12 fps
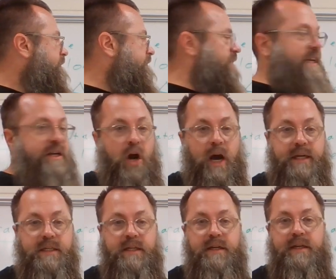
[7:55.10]
V
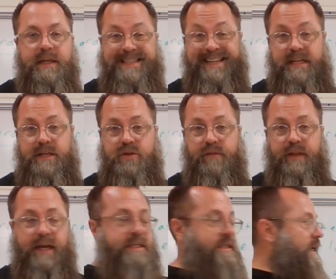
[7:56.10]
naught is the initial
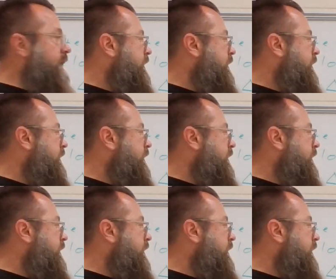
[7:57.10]
velocity.